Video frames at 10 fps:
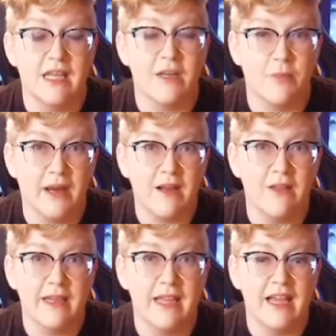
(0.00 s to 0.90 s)
And
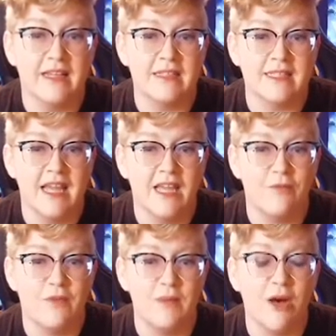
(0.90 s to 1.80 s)
apparently, as a
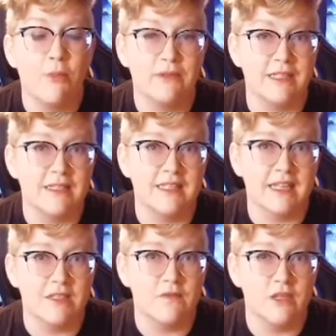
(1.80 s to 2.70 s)
female-presenting
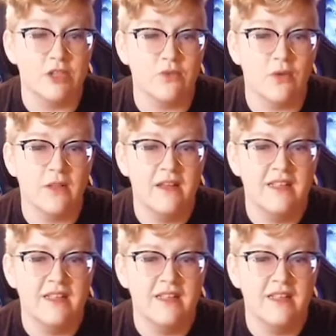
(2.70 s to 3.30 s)
individual,